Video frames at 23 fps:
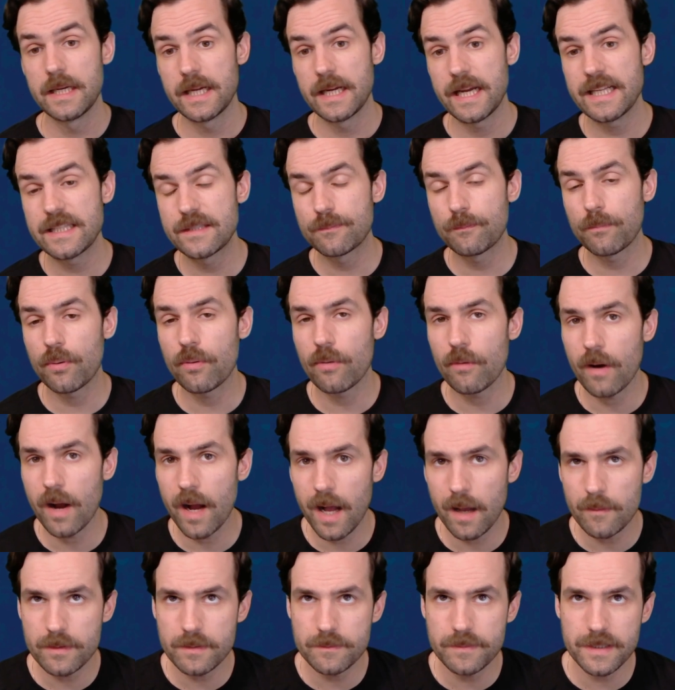It's
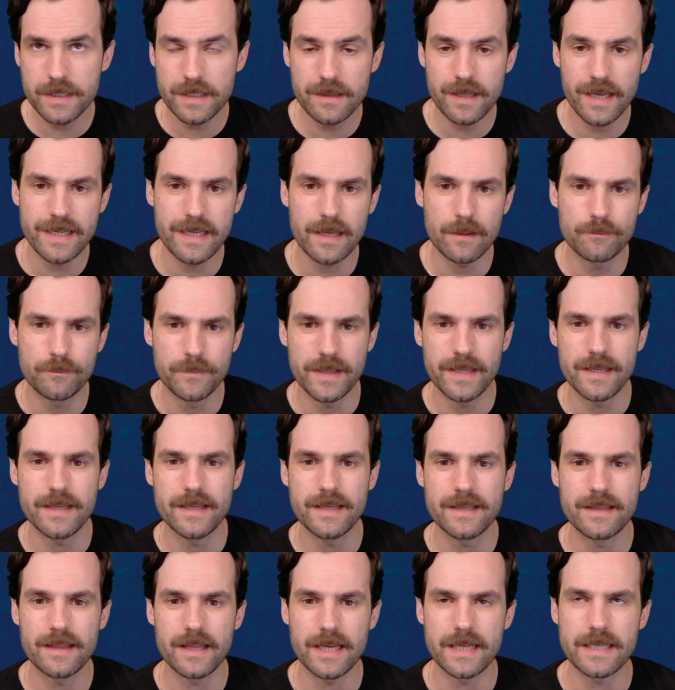probably like a
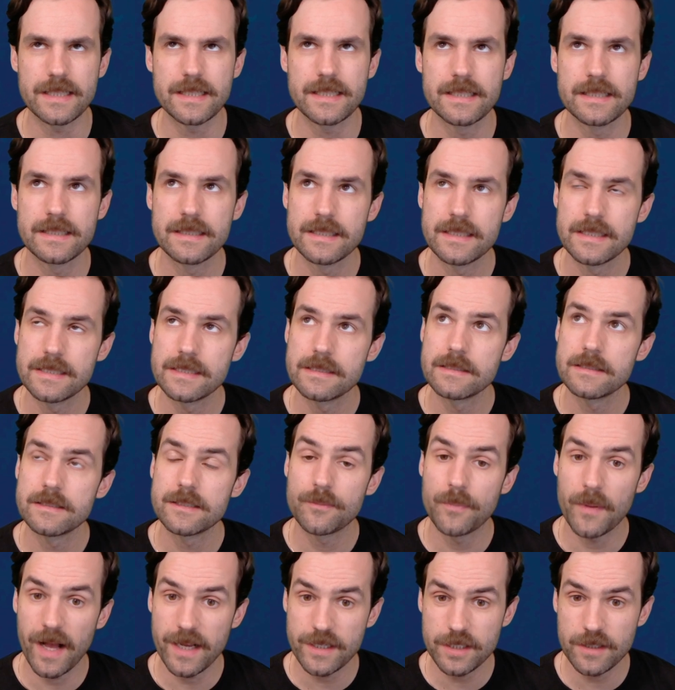B,
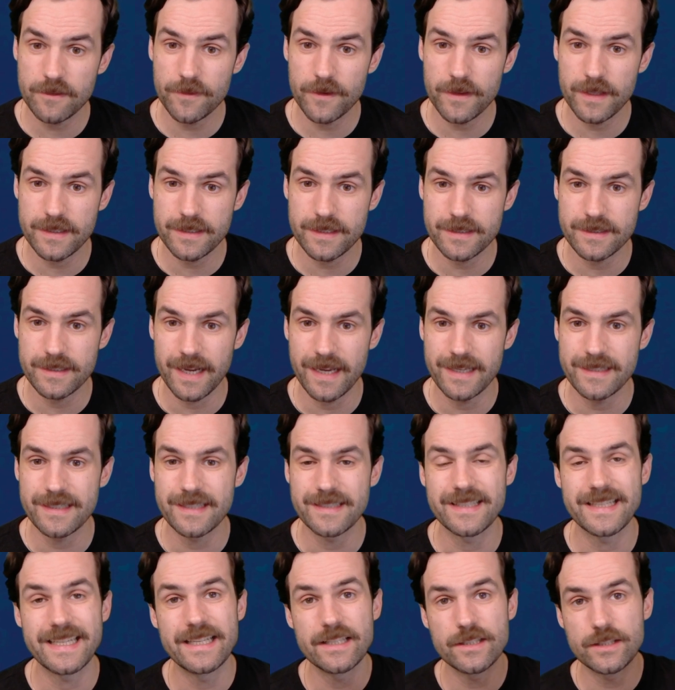splashing for this is nice because
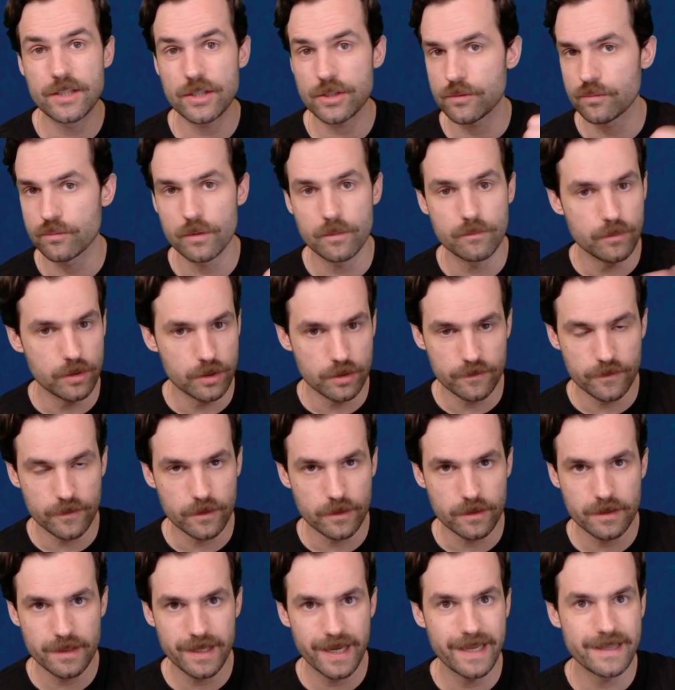it is just
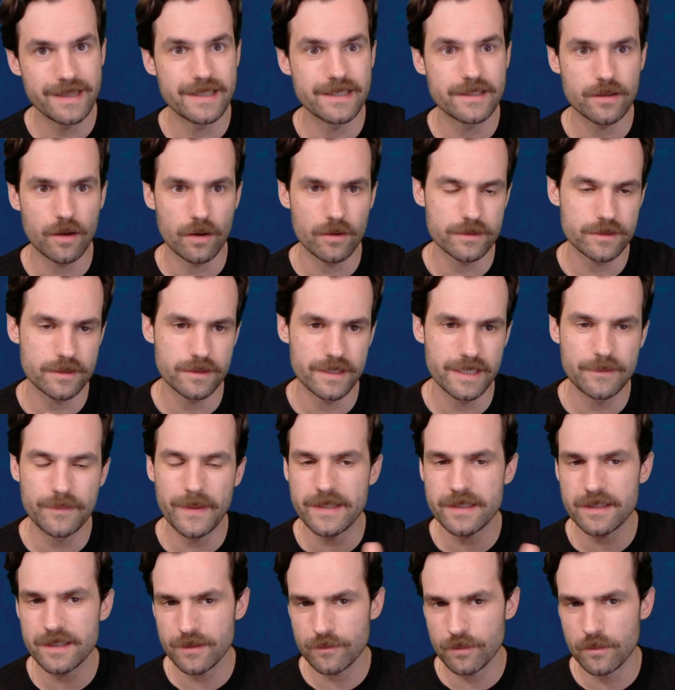removal. And then it's
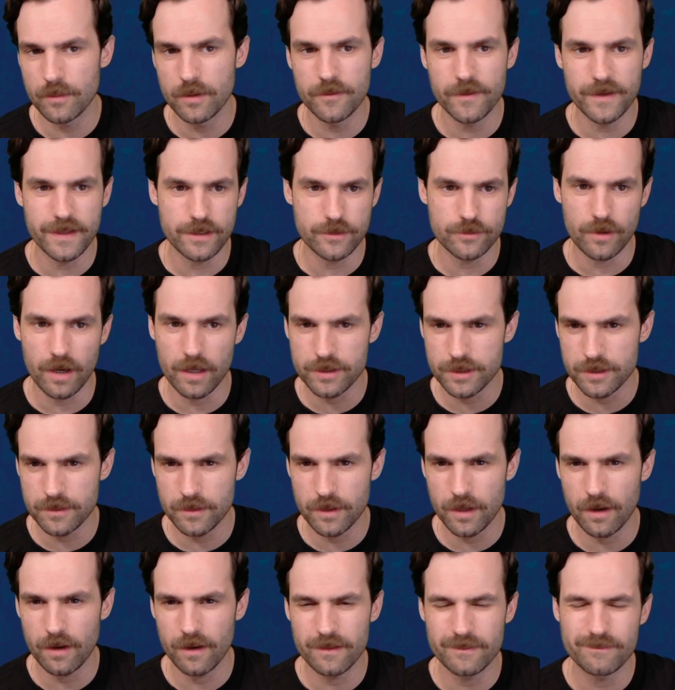basically removal that draws you a
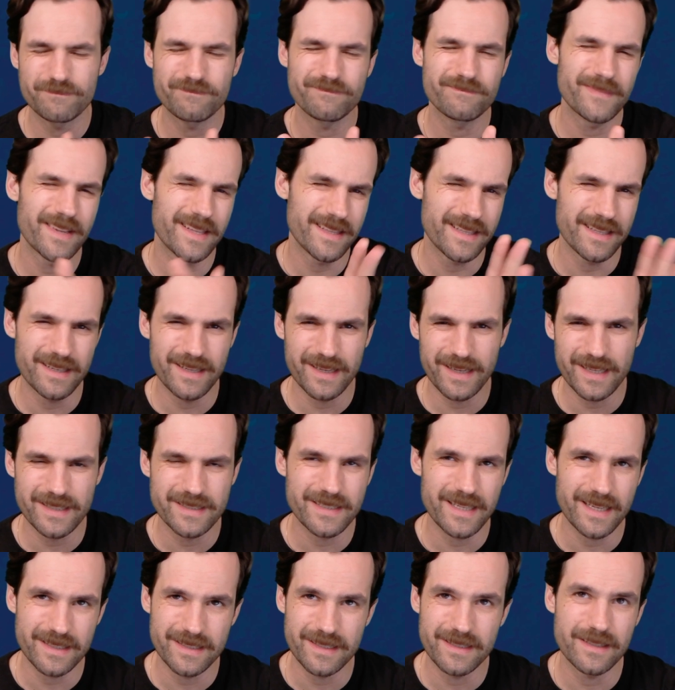card. And then I guess
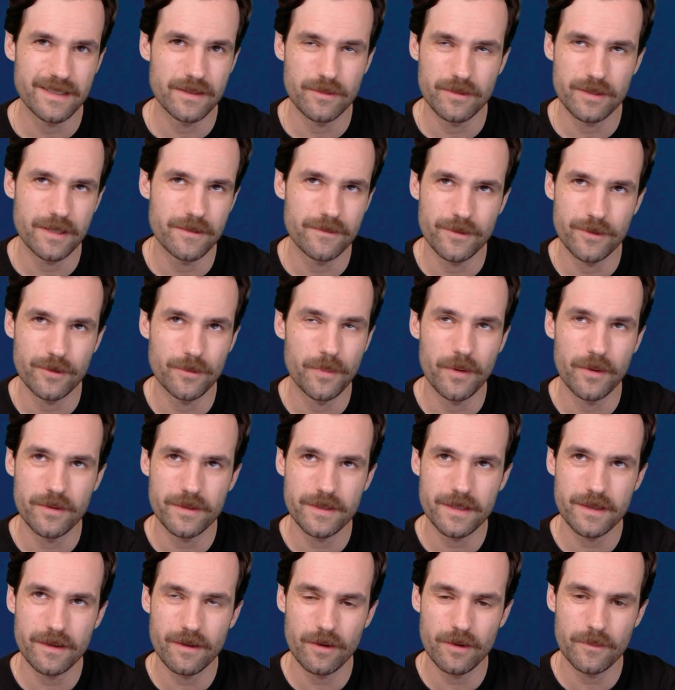technically will give your opponent
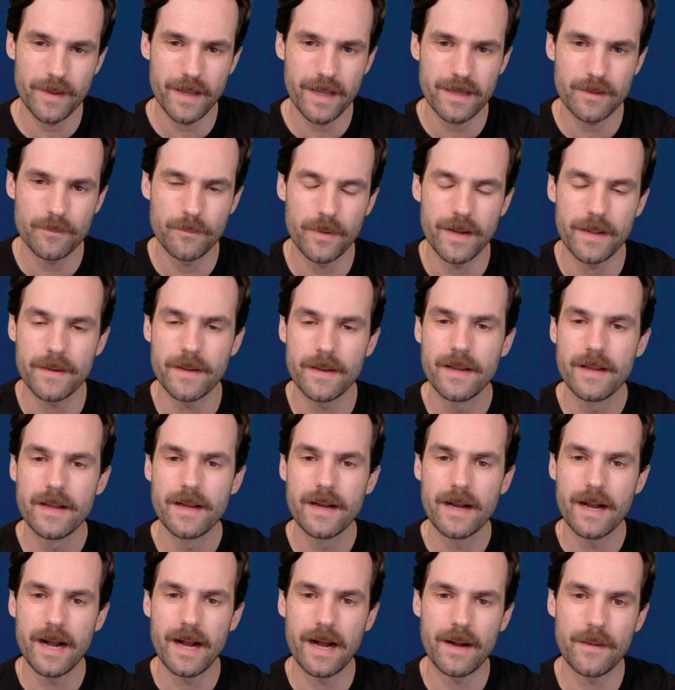the card back. But
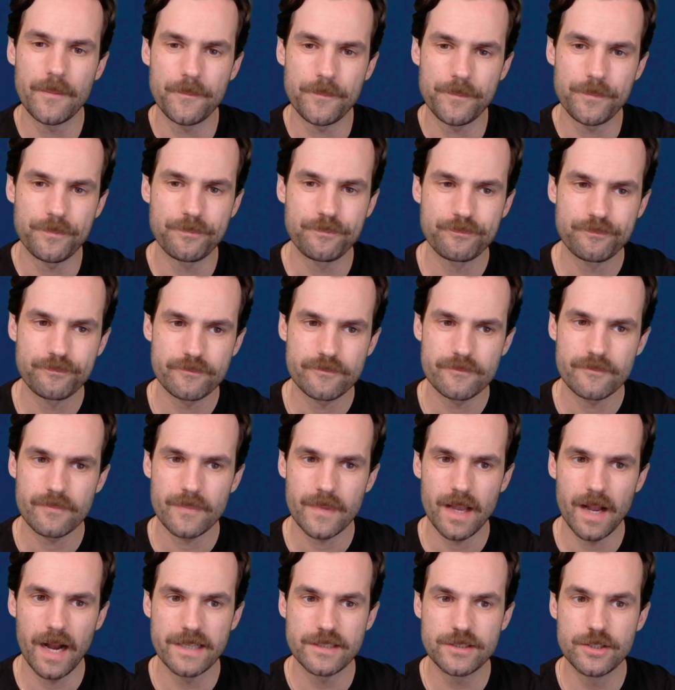
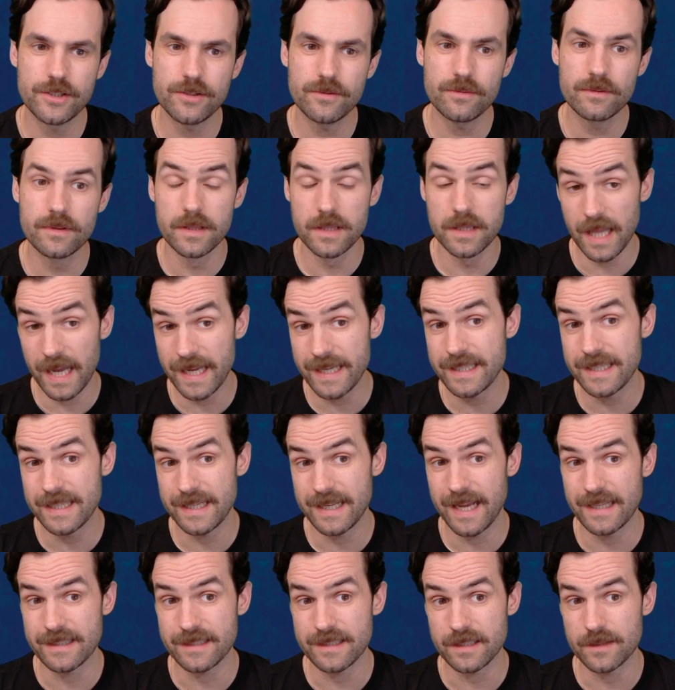I do like it
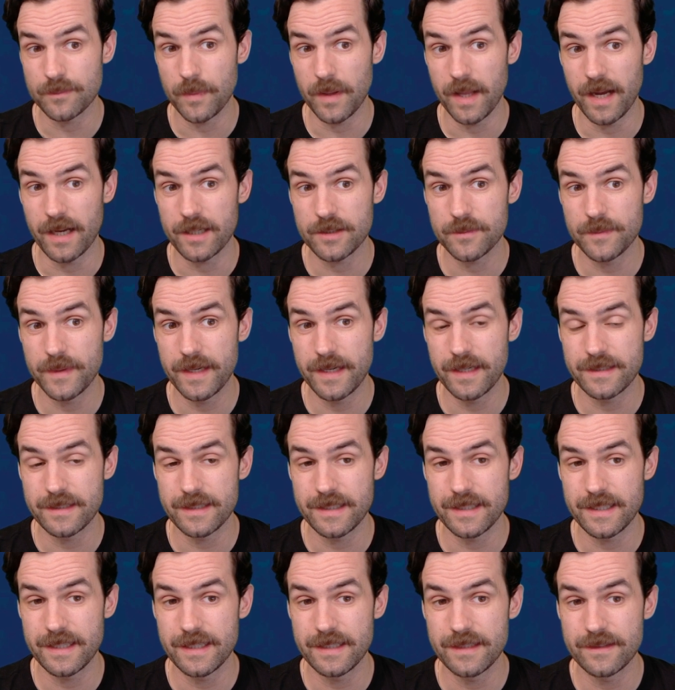as a splash because
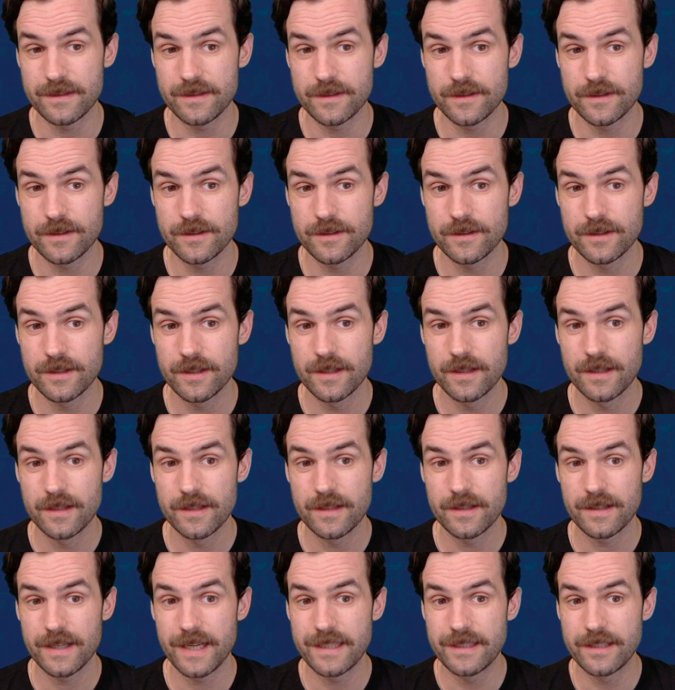
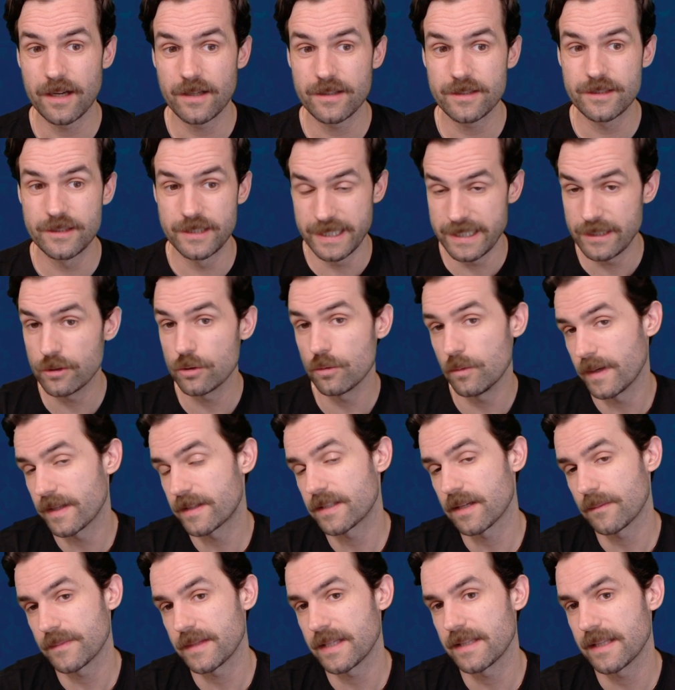it does deal with
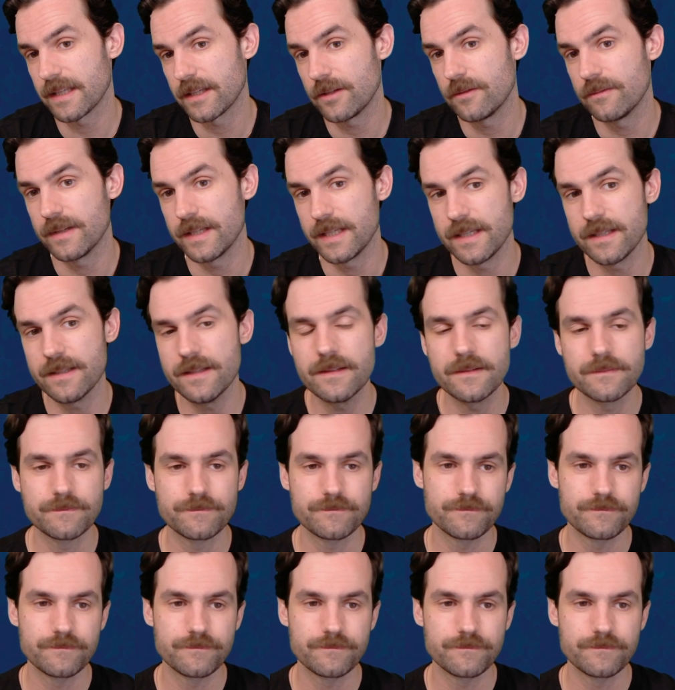something that you need.